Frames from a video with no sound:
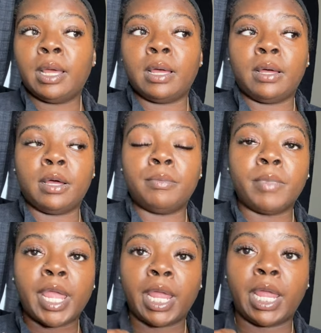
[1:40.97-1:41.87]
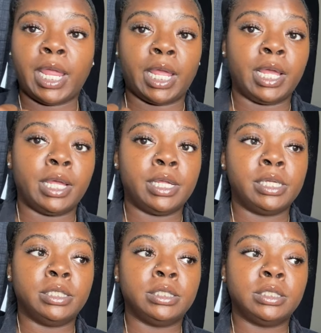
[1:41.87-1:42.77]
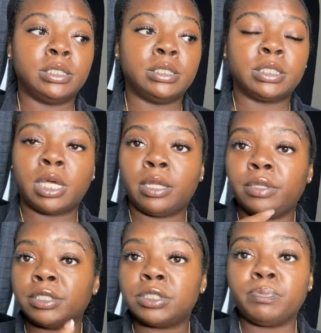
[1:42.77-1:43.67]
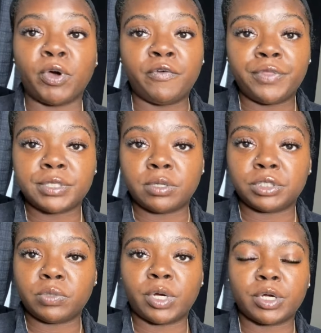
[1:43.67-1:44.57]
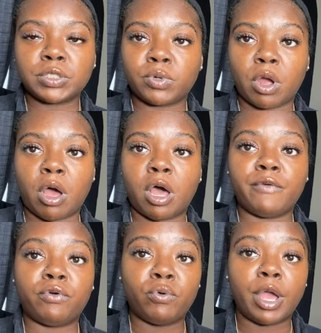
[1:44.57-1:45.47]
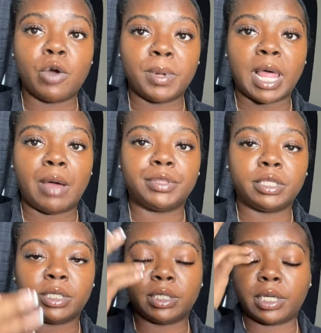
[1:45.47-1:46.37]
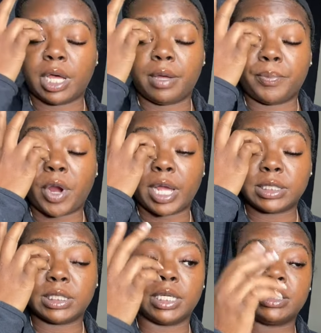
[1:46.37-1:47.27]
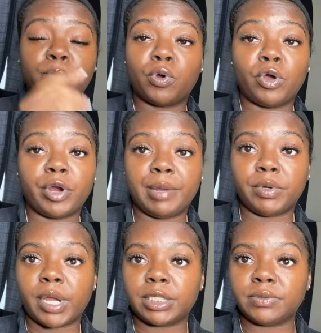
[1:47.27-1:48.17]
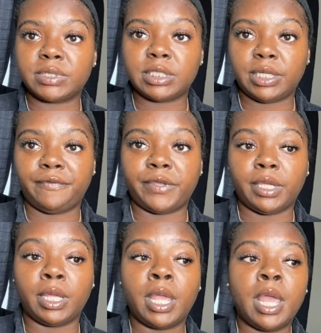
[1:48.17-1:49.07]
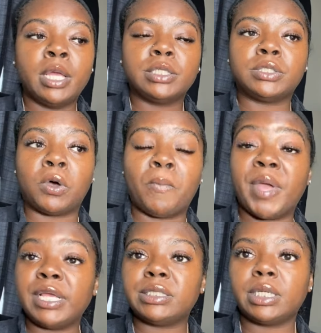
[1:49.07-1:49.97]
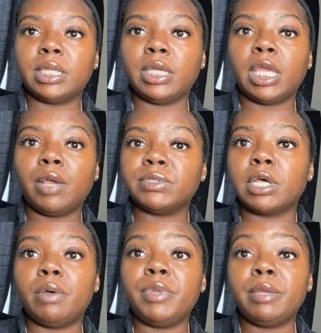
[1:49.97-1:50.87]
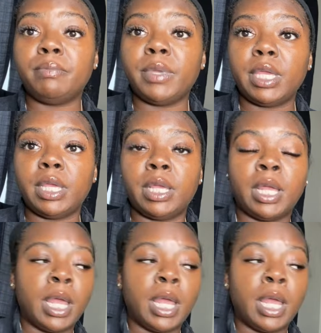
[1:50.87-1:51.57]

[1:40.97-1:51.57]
Um, and this, both the social workers were off who help a lot with the um, process. The program director was leaving. So basically, it was going to be me